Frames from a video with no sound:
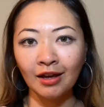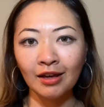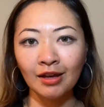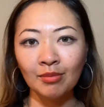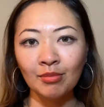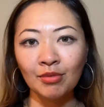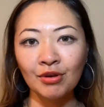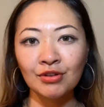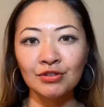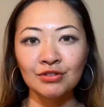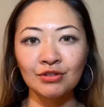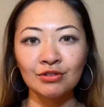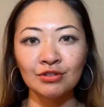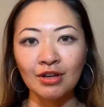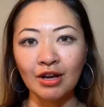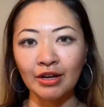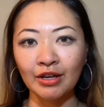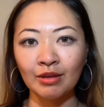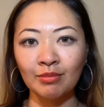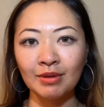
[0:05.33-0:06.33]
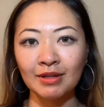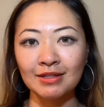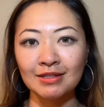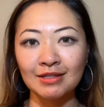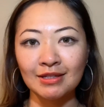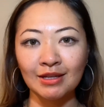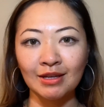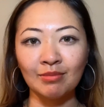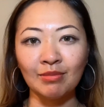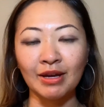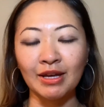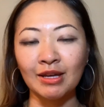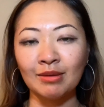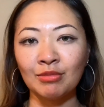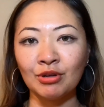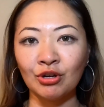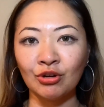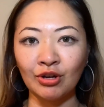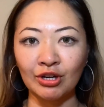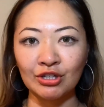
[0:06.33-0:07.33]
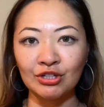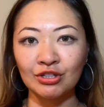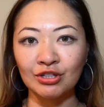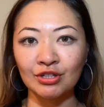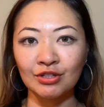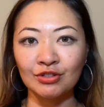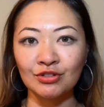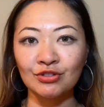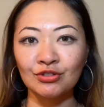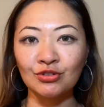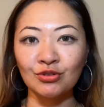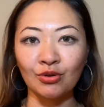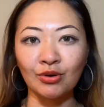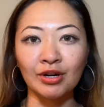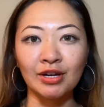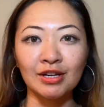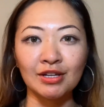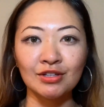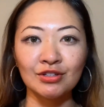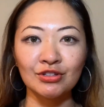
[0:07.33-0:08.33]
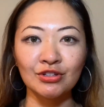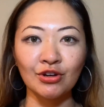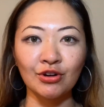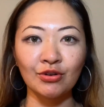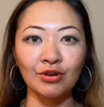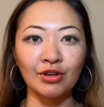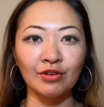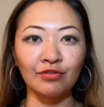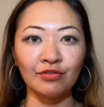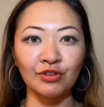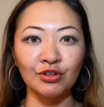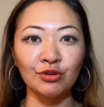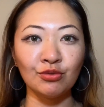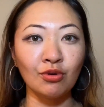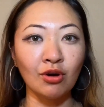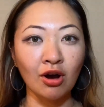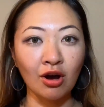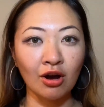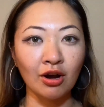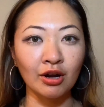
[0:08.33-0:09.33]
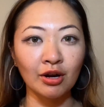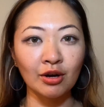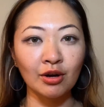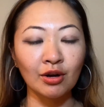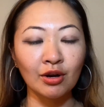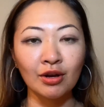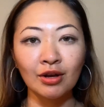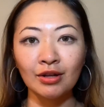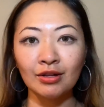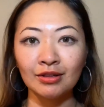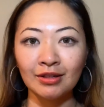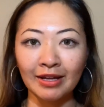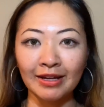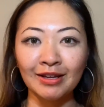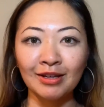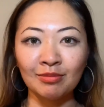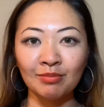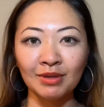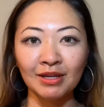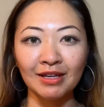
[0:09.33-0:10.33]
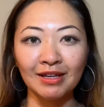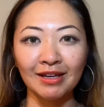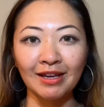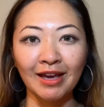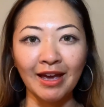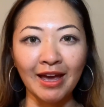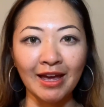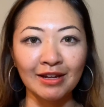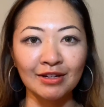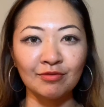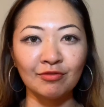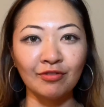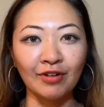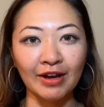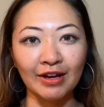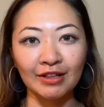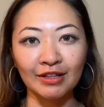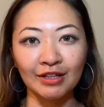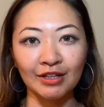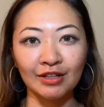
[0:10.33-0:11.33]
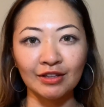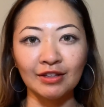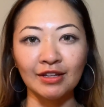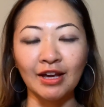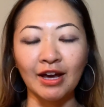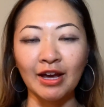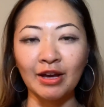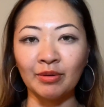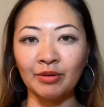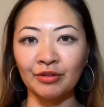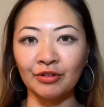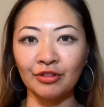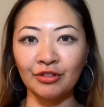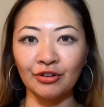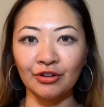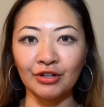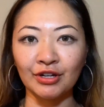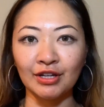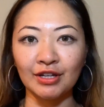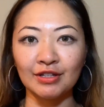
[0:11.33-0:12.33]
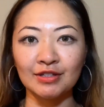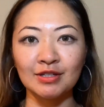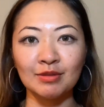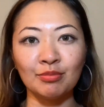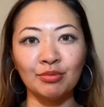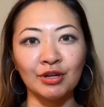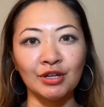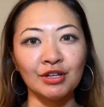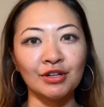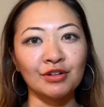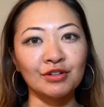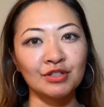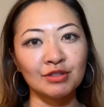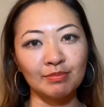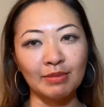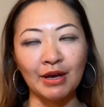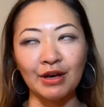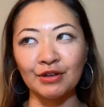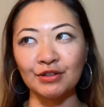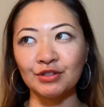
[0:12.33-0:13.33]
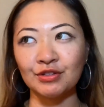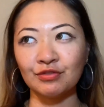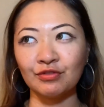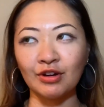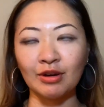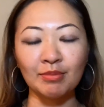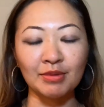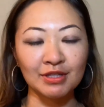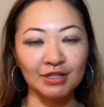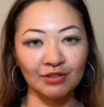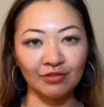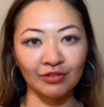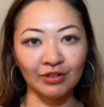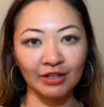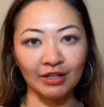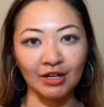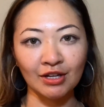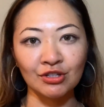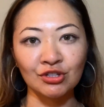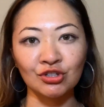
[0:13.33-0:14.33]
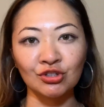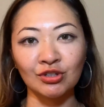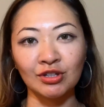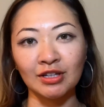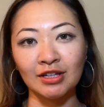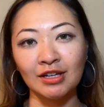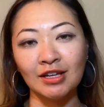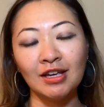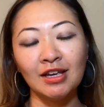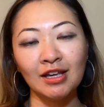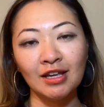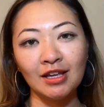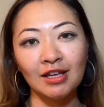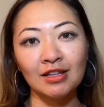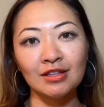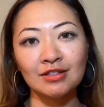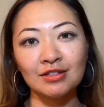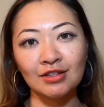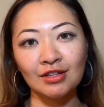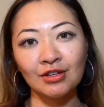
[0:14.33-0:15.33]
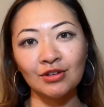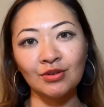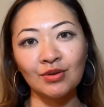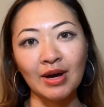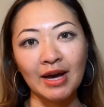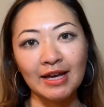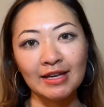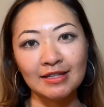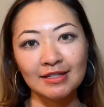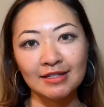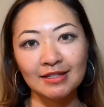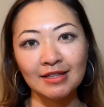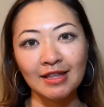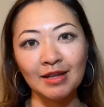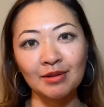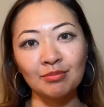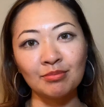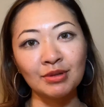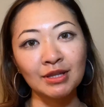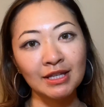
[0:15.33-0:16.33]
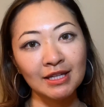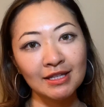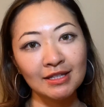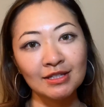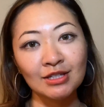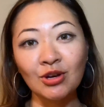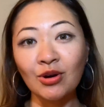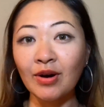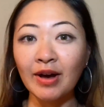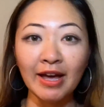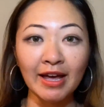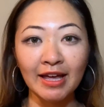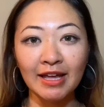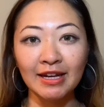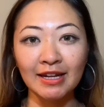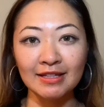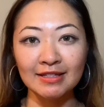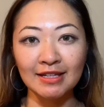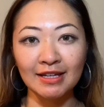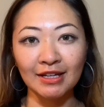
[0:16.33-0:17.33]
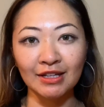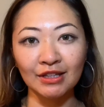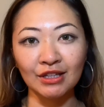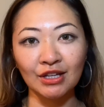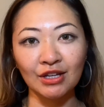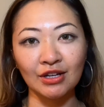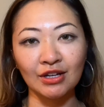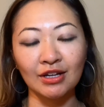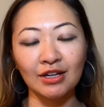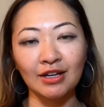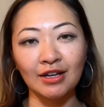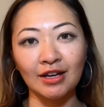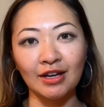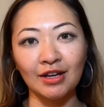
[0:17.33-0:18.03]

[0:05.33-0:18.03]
I am also documenting my immigration story, so if you are like me and filing the I-130 to bring your spouse from a different country into the US, then please go ahead and take a look.